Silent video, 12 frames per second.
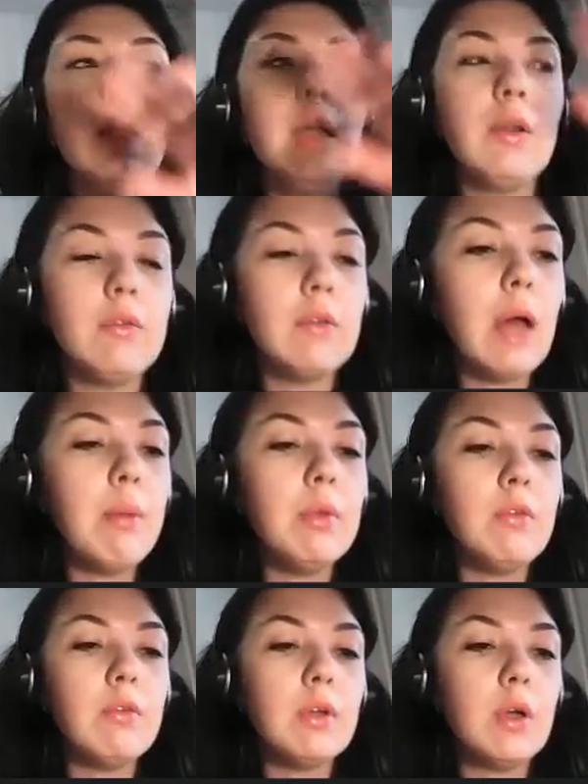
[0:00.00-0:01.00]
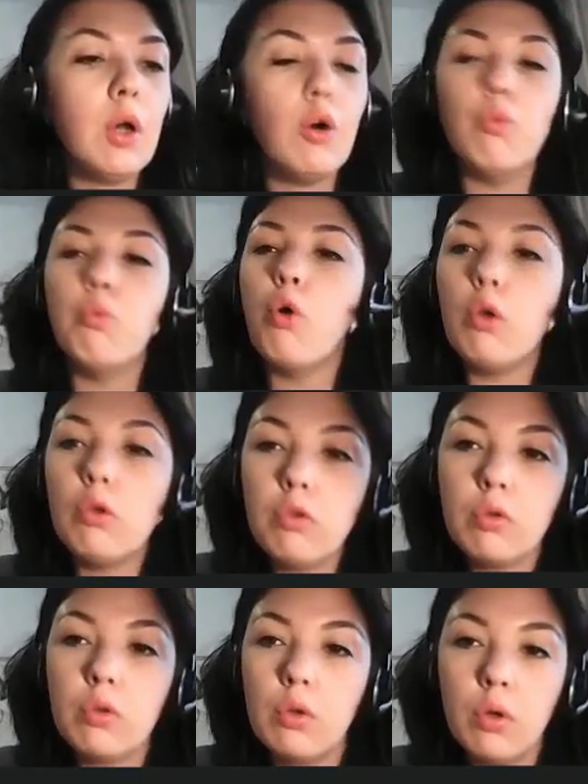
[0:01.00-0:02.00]
examine the
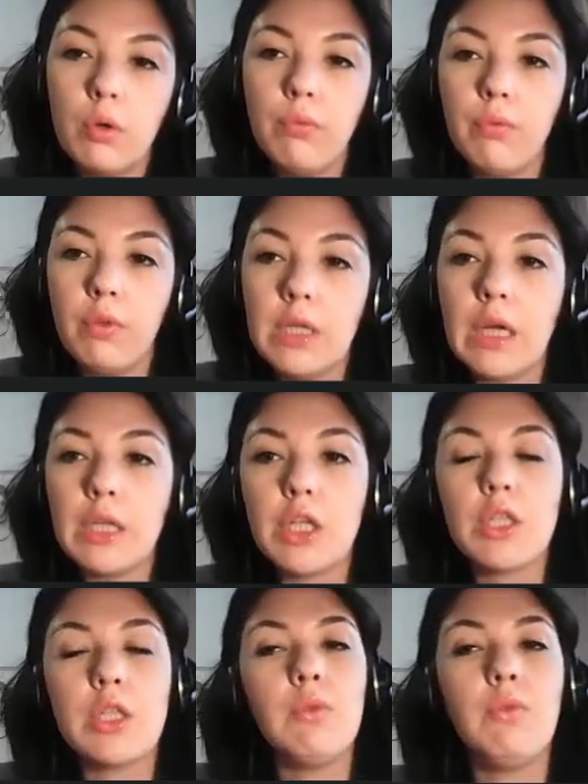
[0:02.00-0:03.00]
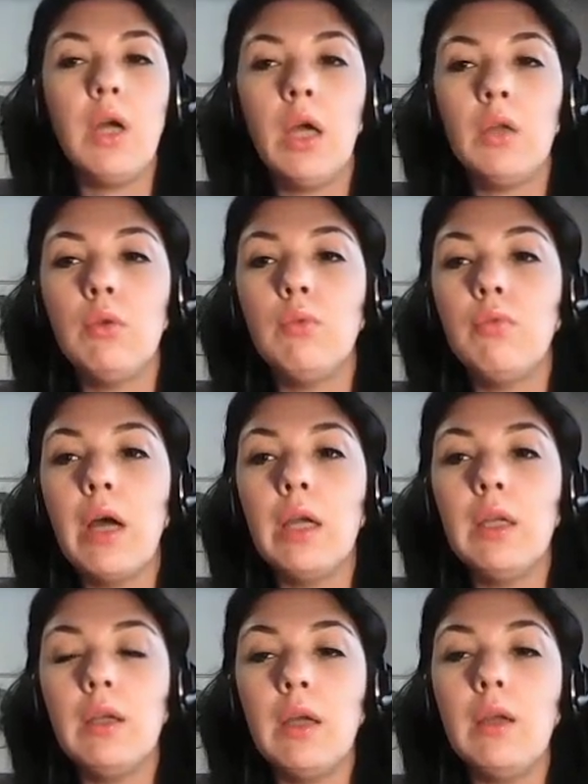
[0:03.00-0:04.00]
walls of the digestive tract to
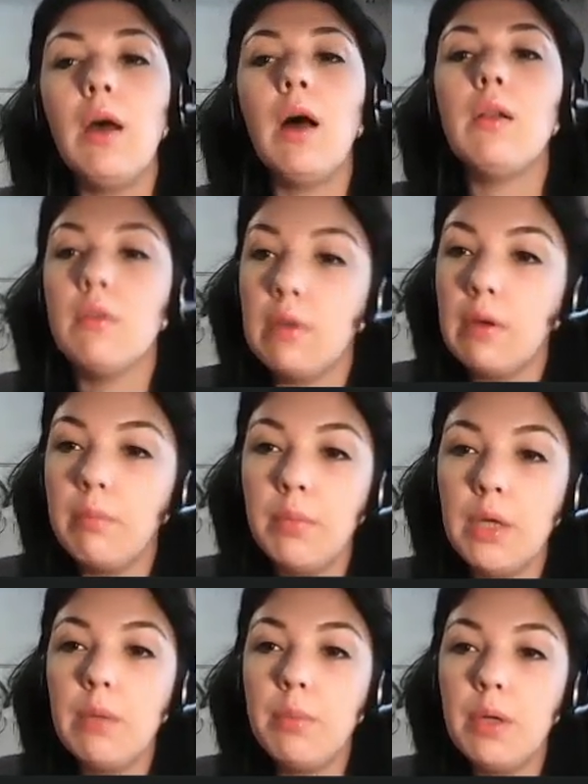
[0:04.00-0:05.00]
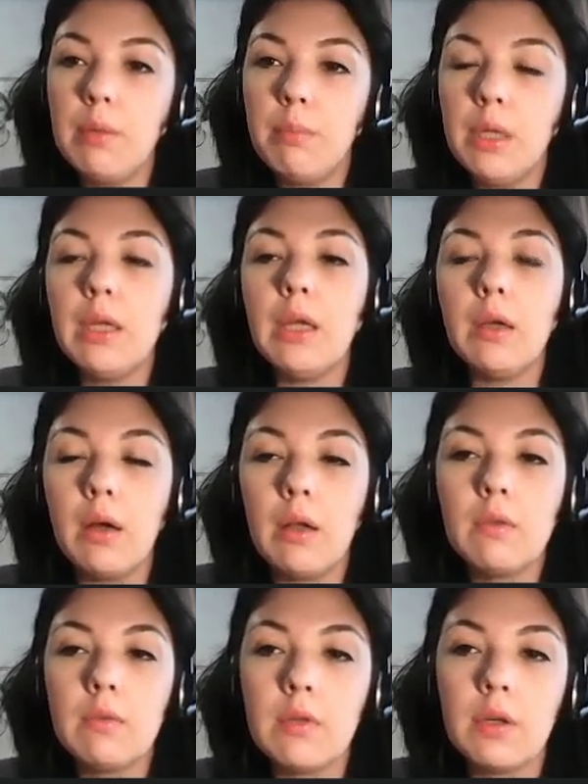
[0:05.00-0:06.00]
find an ulcer, maybe bleeding
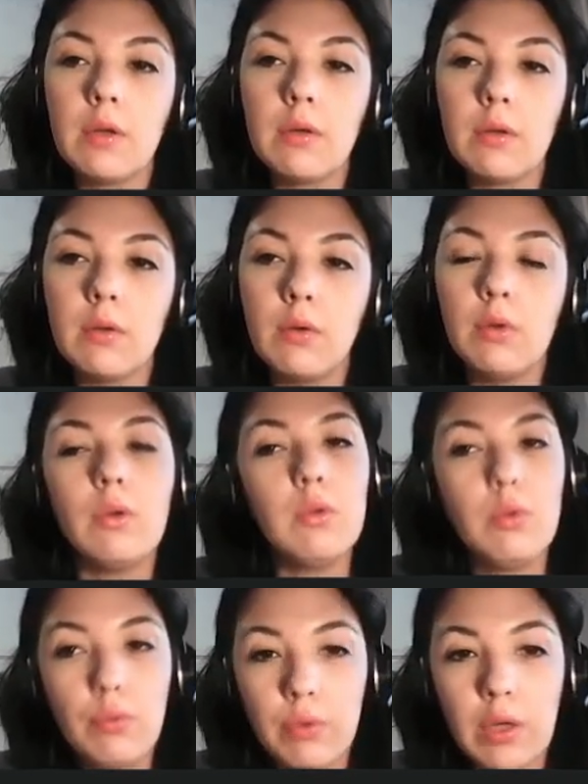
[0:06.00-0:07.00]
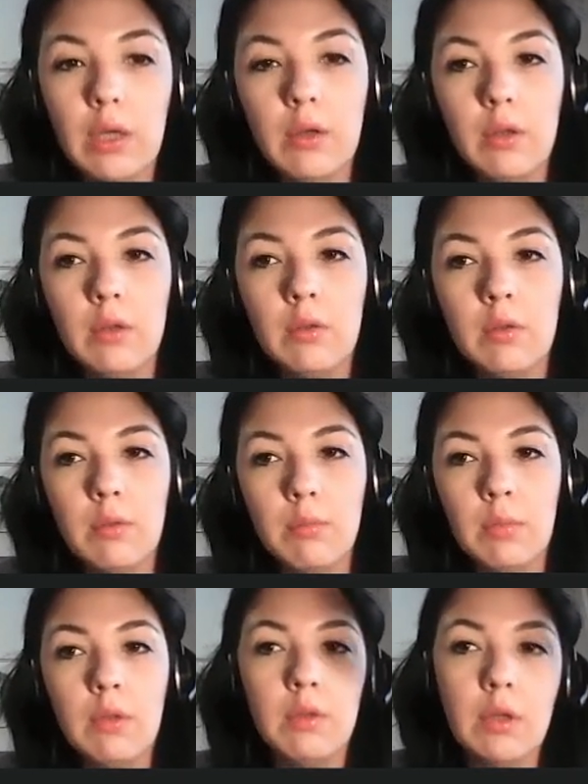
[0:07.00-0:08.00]
ulcer. or not to find it,
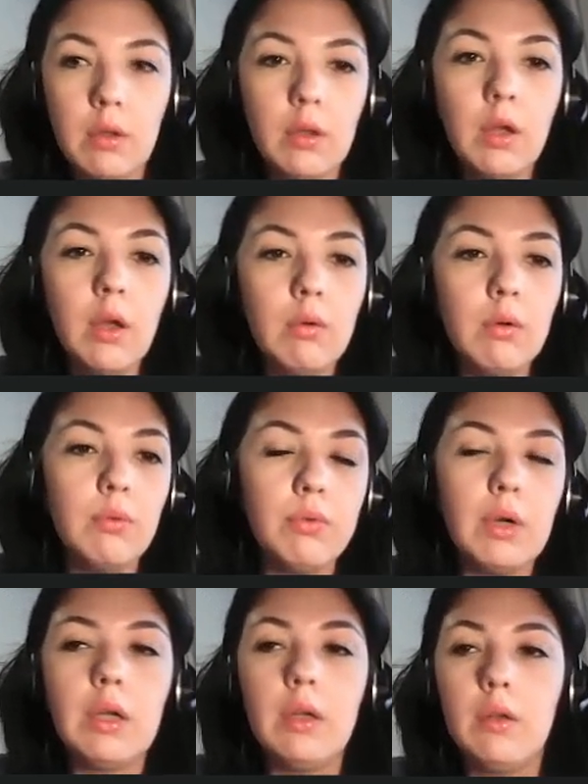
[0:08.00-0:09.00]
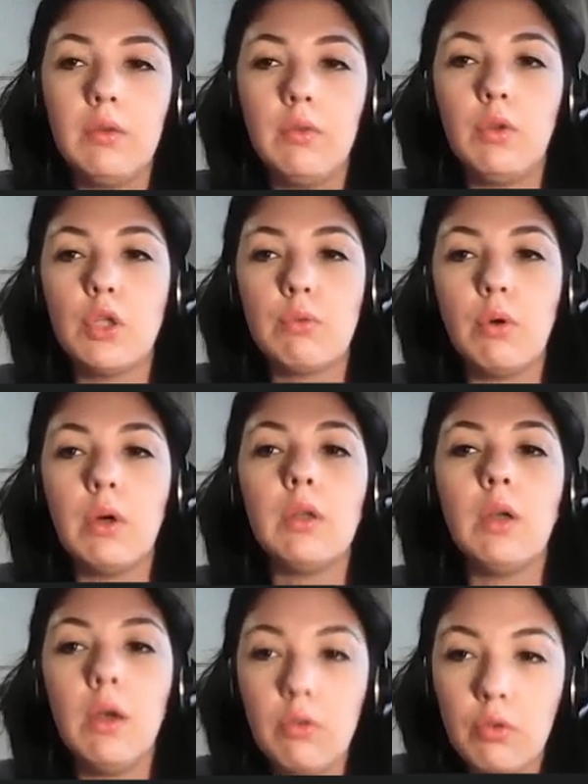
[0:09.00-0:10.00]
then we'll search for
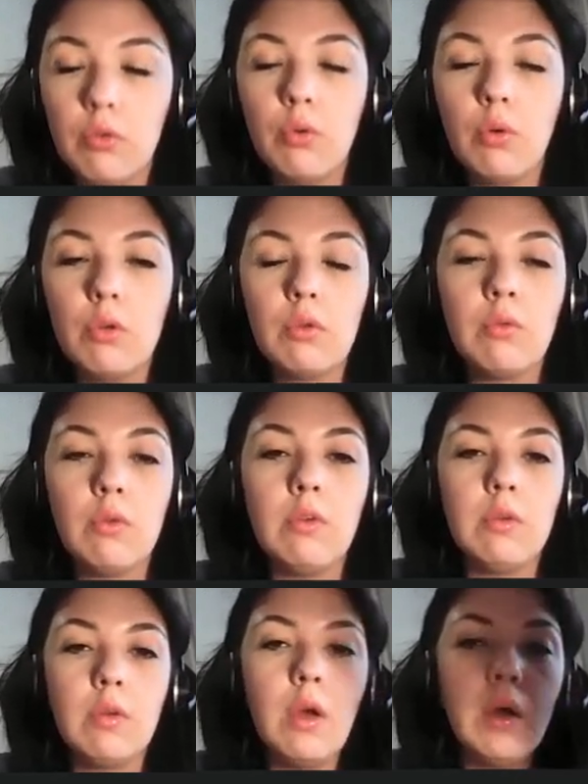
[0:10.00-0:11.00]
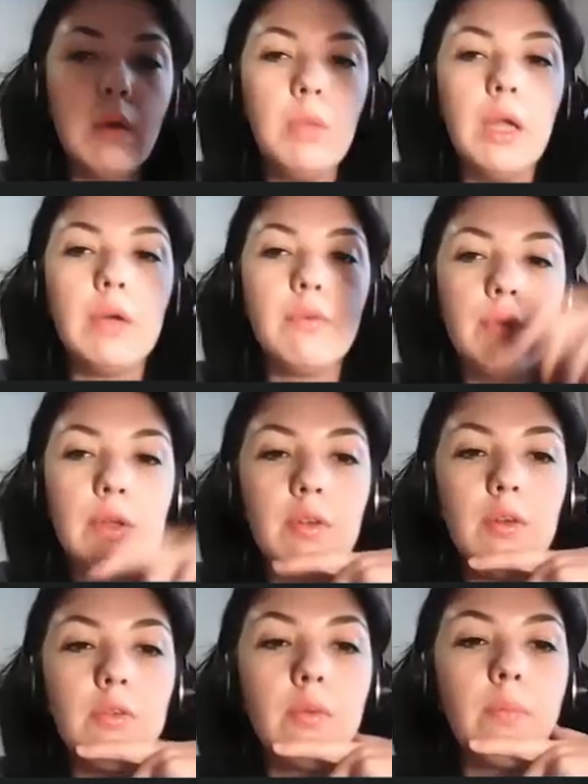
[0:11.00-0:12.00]
another source of this black
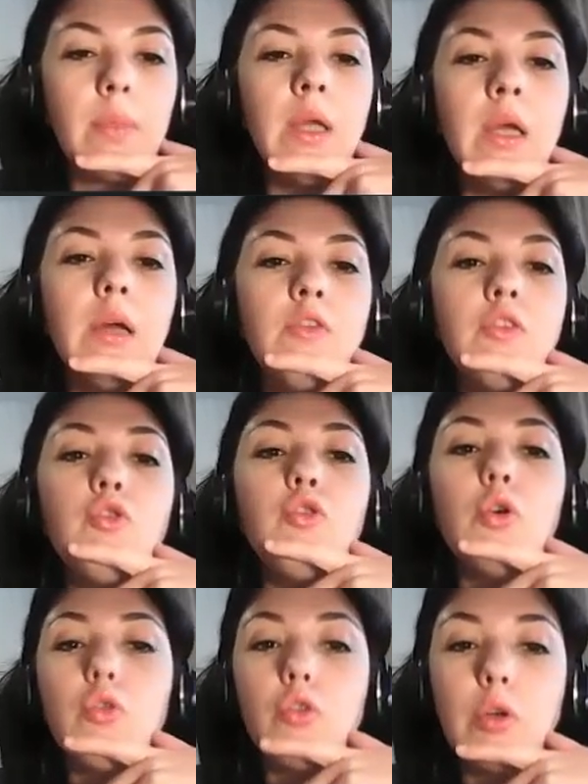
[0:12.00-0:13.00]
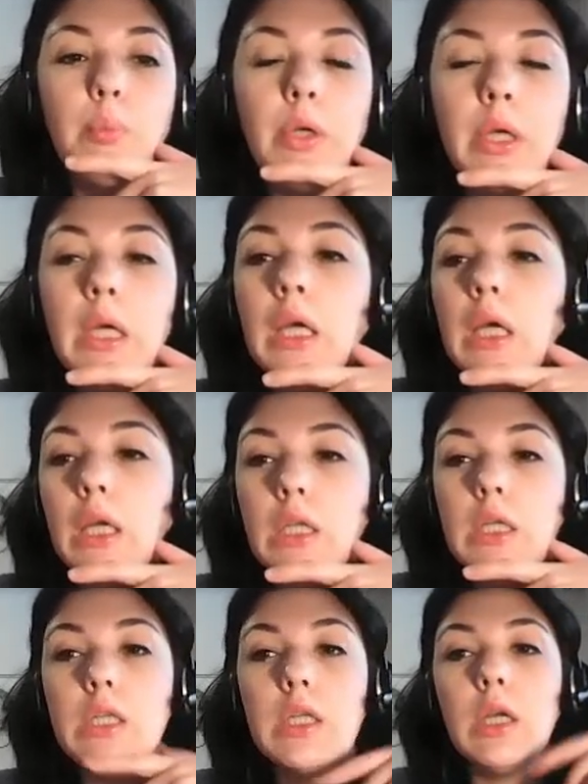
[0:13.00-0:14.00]
feces. Cystoscopy,
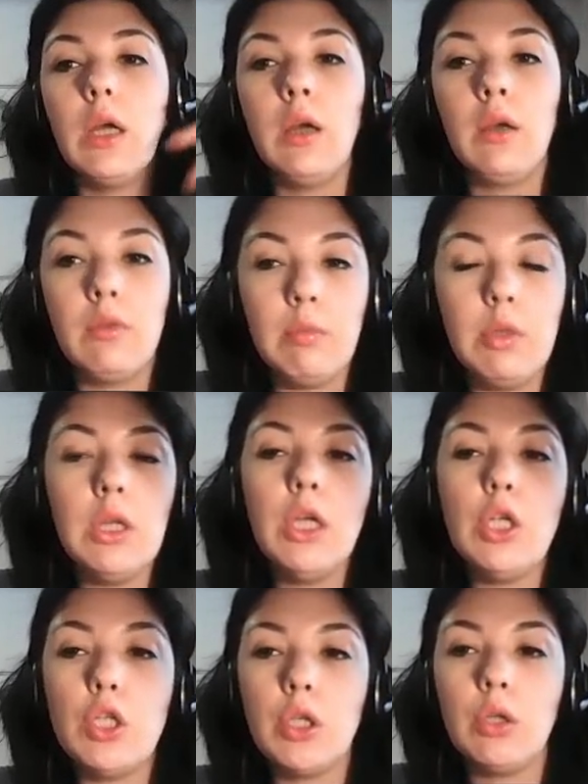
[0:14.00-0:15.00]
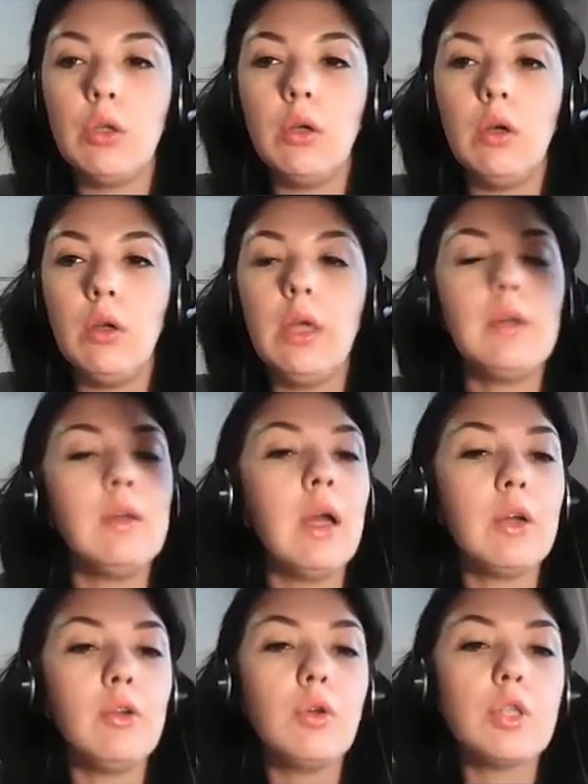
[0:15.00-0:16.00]
it is examination, like
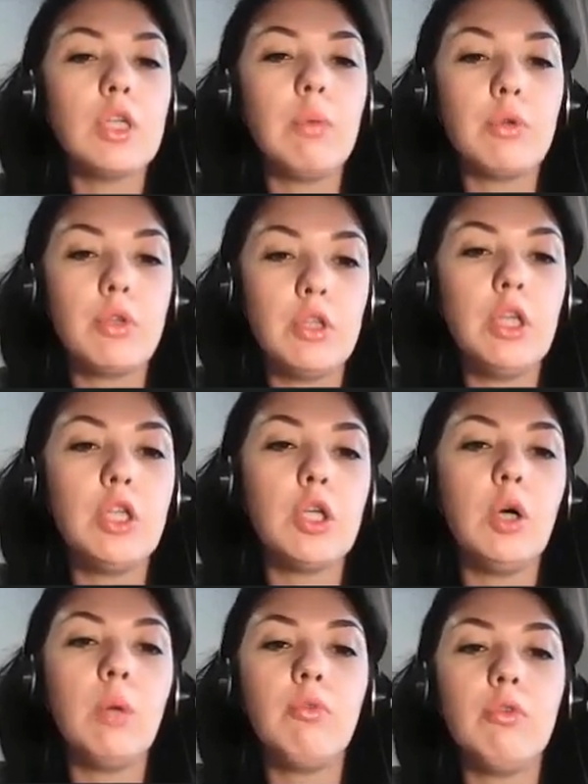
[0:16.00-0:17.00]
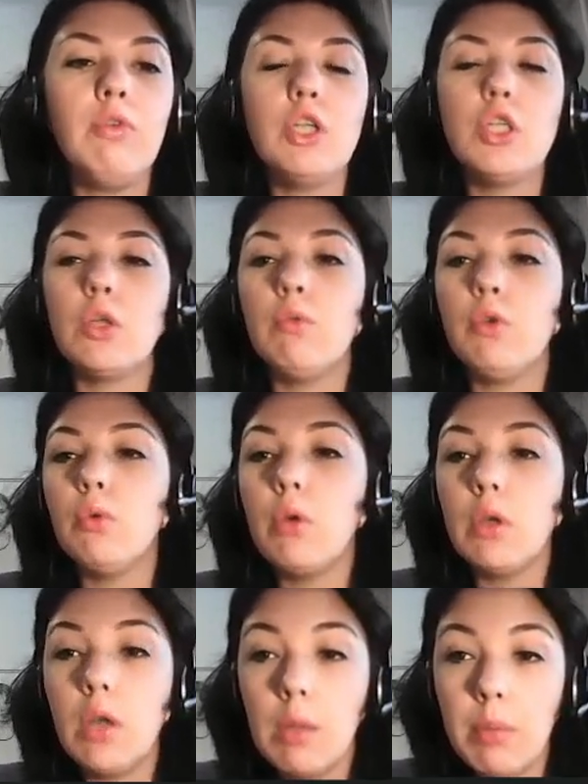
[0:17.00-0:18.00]
diagnostic procedure, observation of
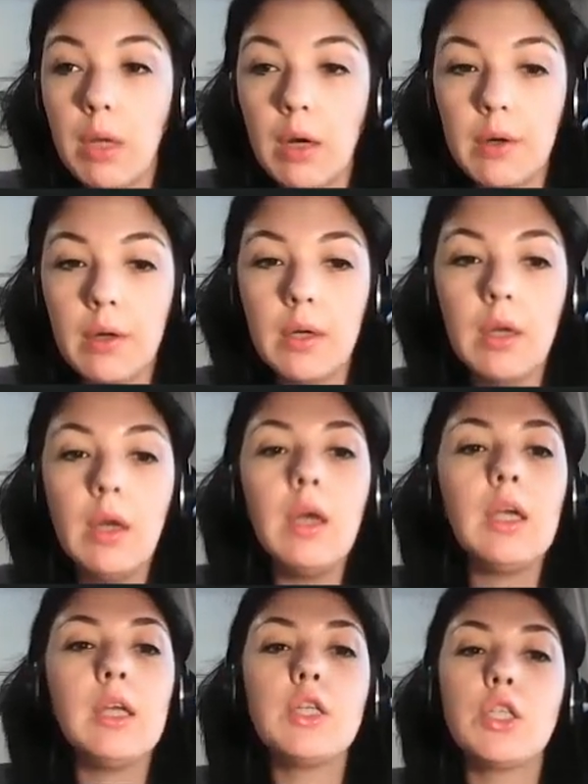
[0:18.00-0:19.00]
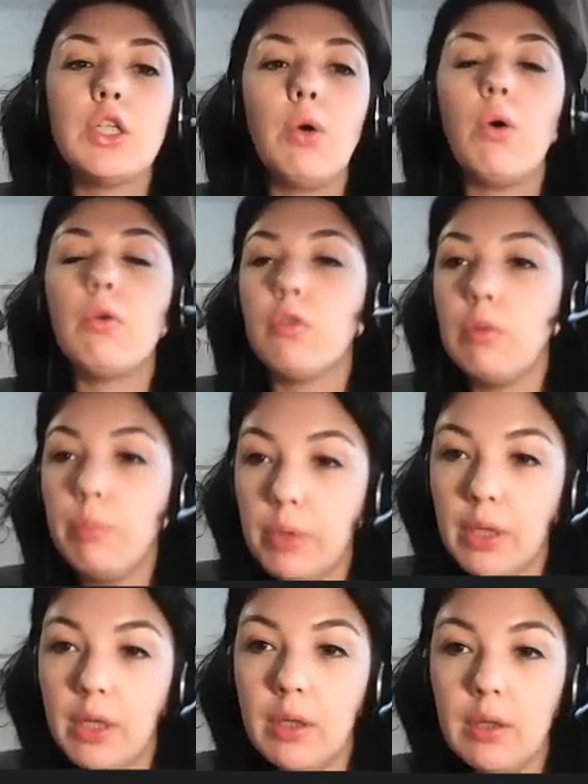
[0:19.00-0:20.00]
urinary bladder.
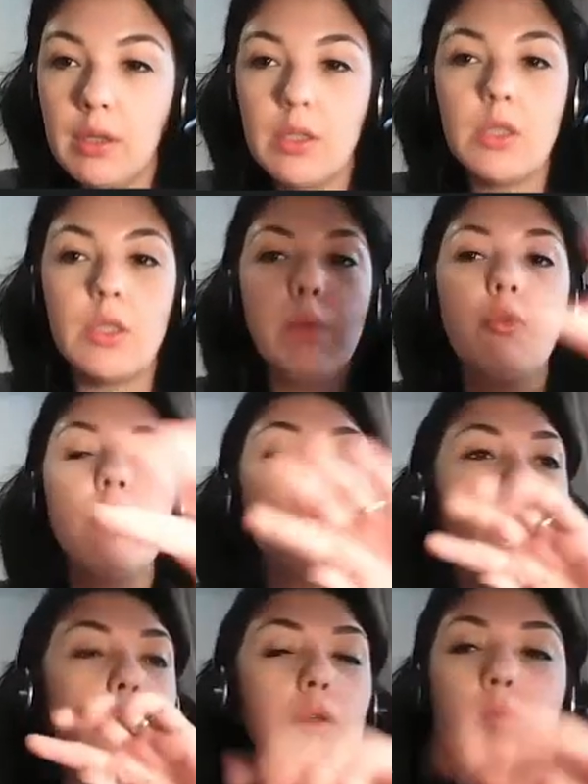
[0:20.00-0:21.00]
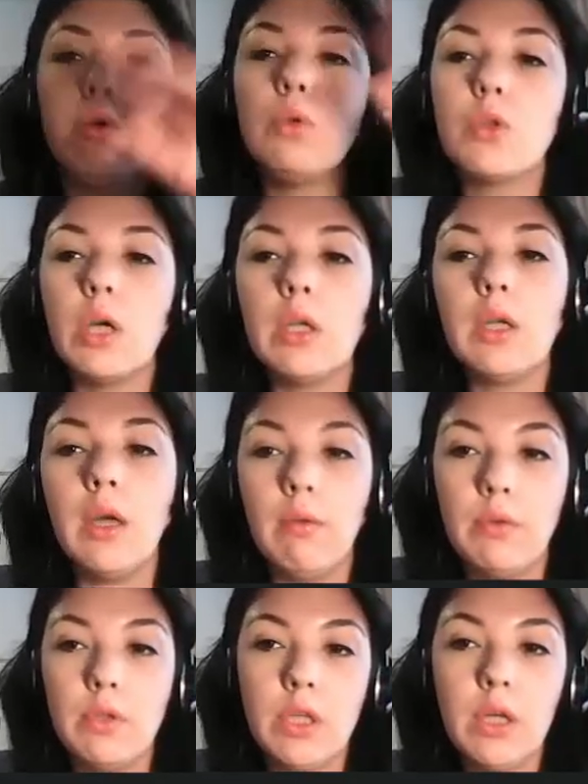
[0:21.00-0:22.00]
Hysteroscopy, it is observation of uterine
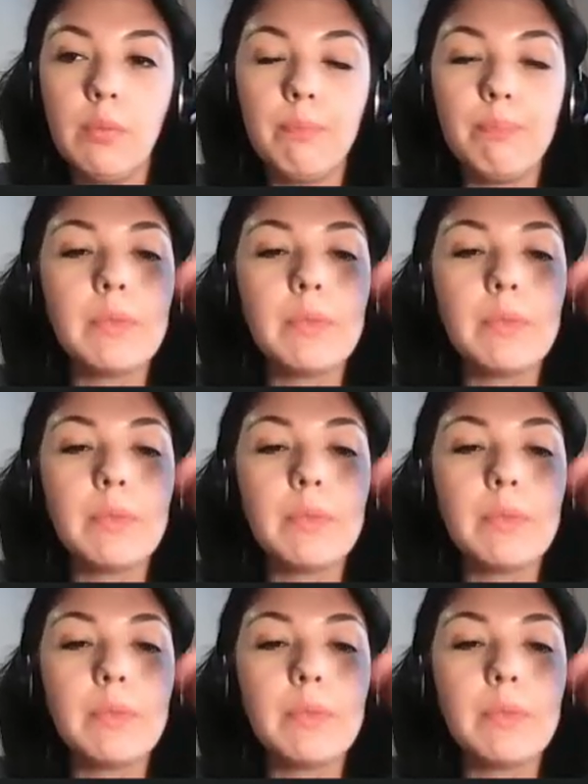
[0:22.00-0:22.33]
cavity.